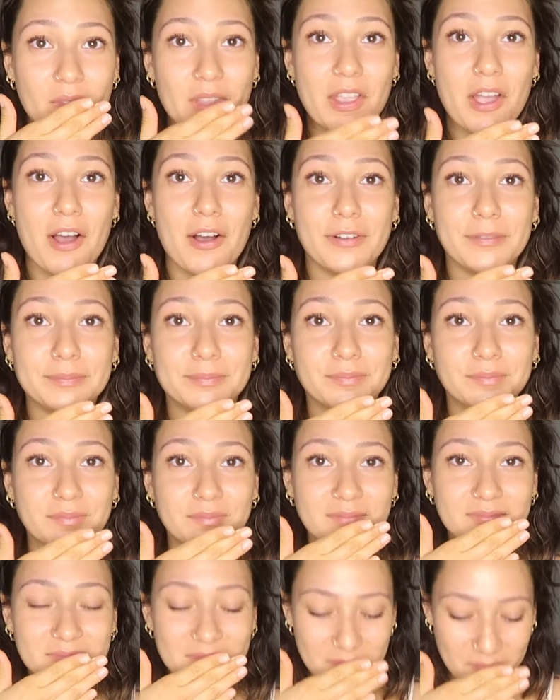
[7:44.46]
Yo.
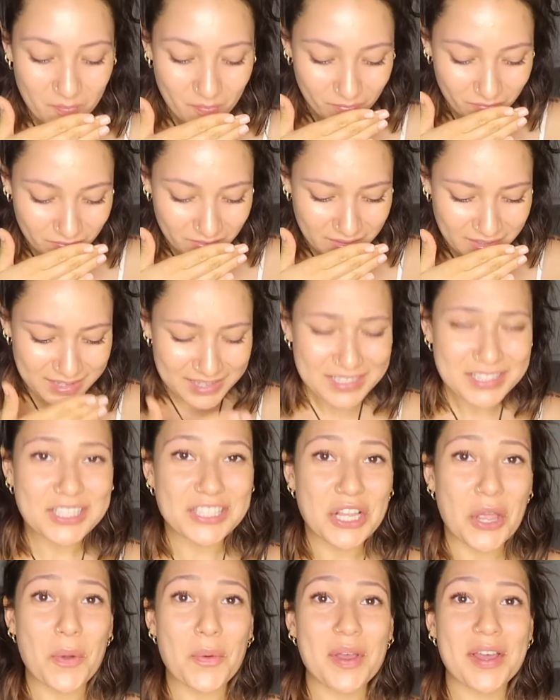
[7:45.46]
It's
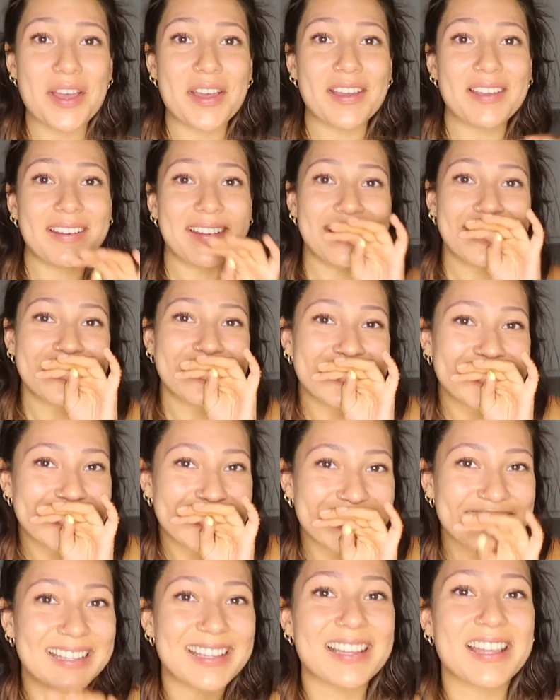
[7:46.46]
so good,
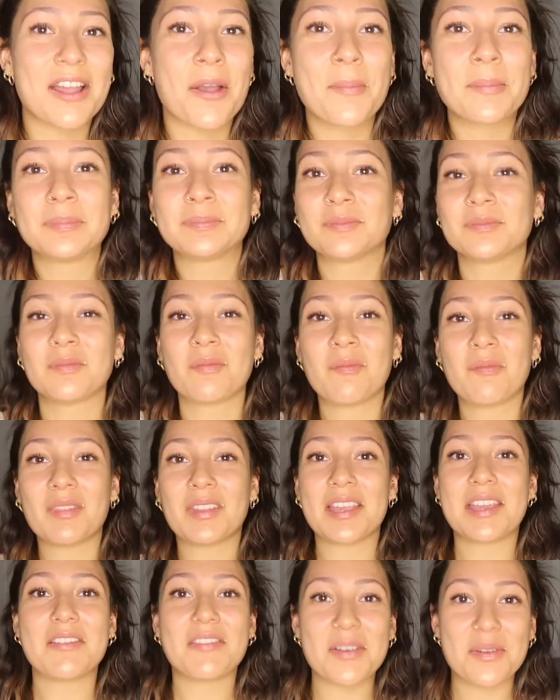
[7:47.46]
like
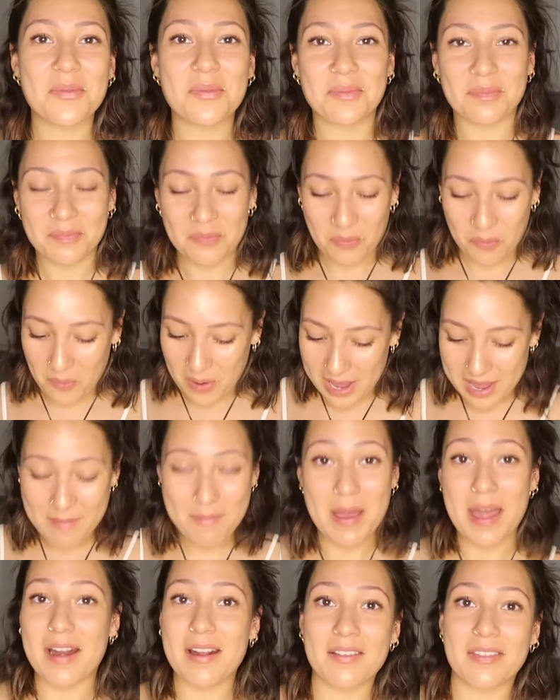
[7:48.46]
even way
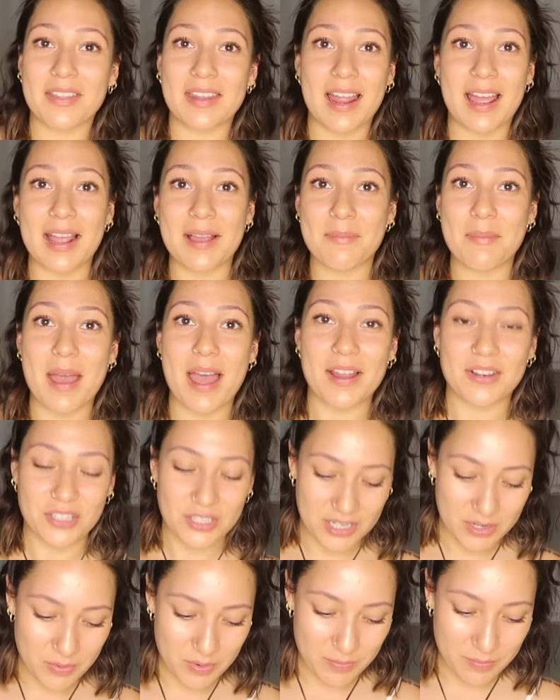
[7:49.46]
better than I
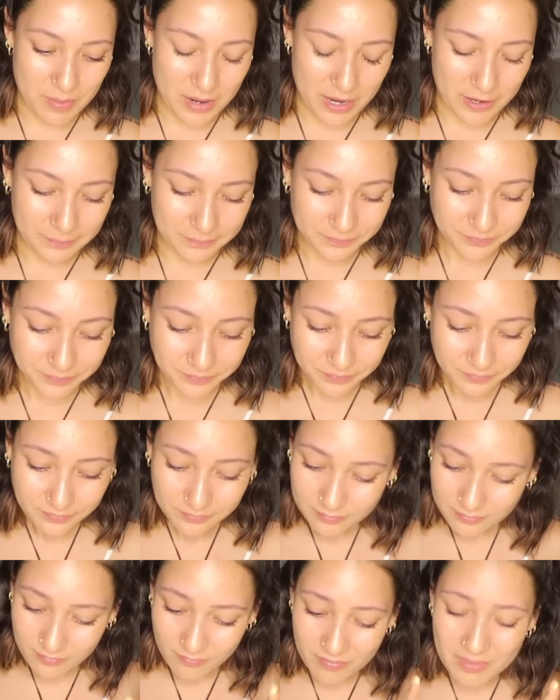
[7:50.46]
imagined it would be.
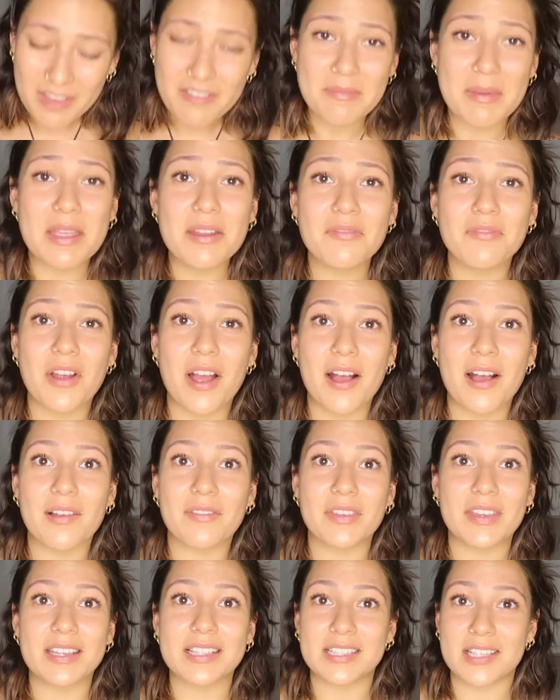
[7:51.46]
I've made raw
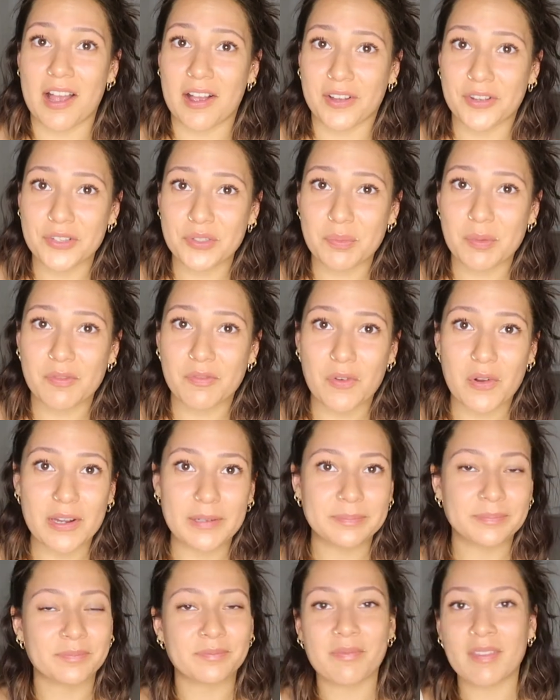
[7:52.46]
vegan tacos
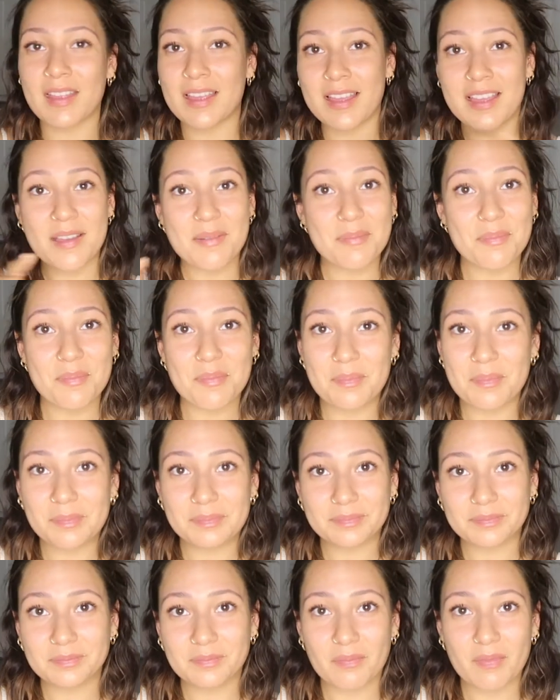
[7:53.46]
before,
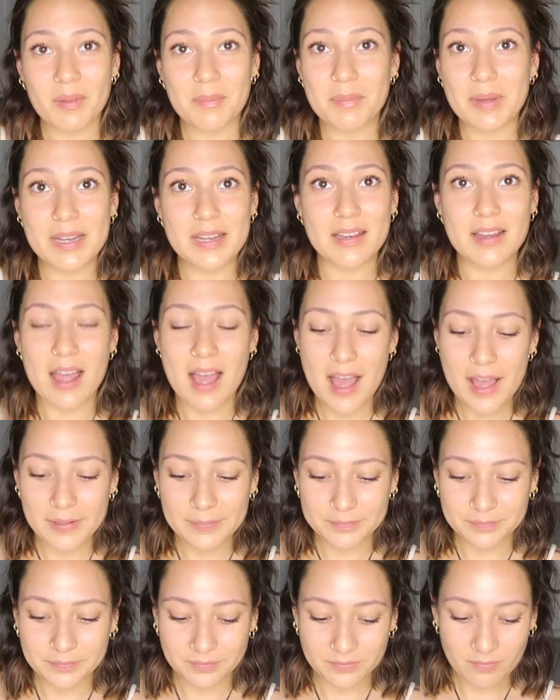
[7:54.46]
but
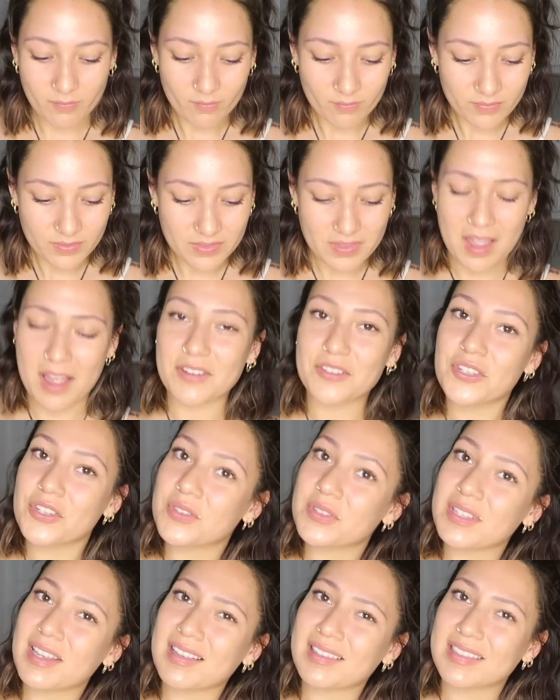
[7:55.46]
not
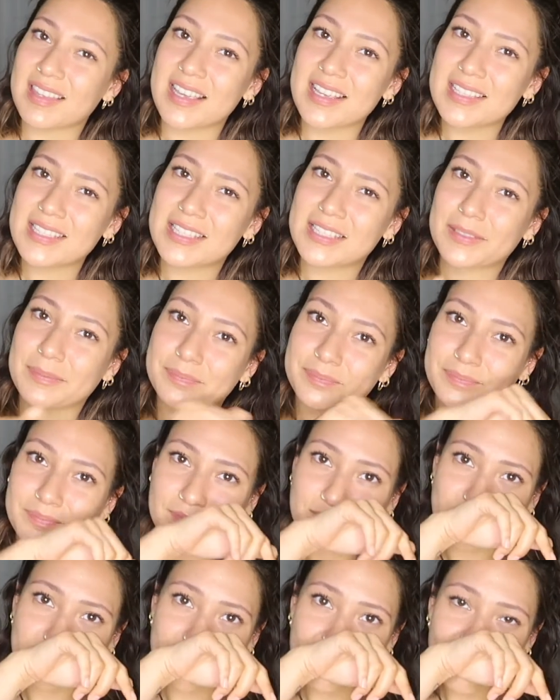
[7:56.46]
nachos like this.
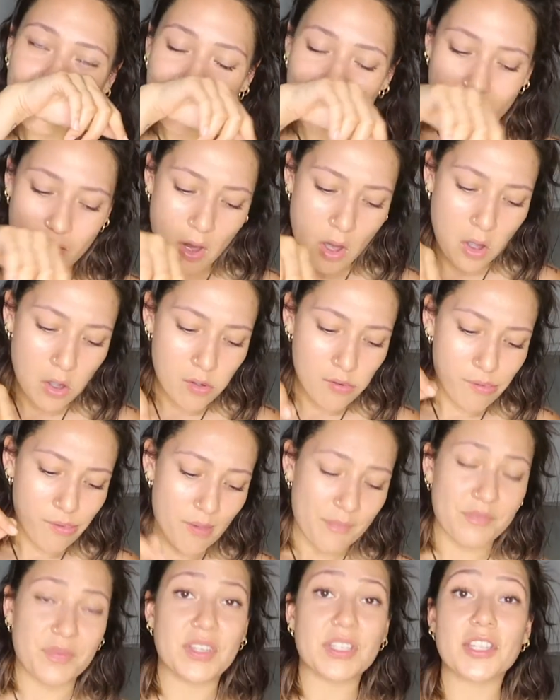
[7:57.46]

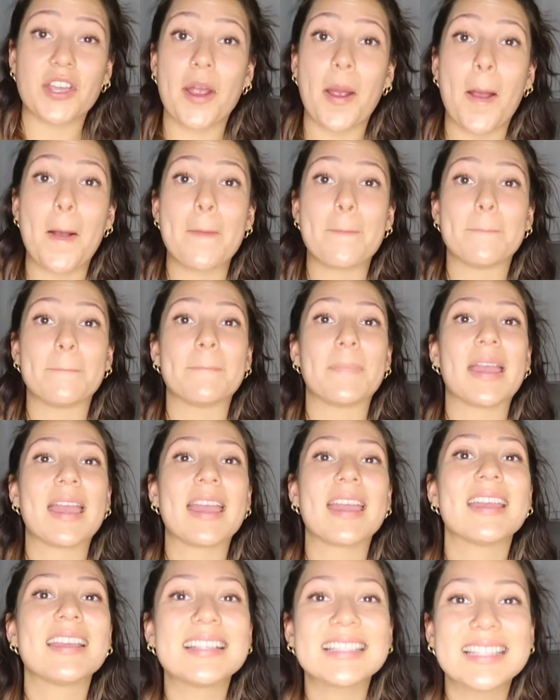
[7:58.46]
These are
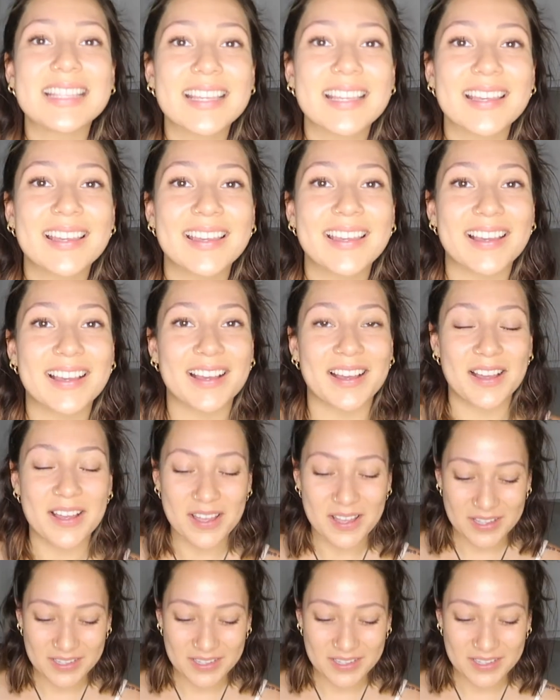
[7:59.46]
amazing.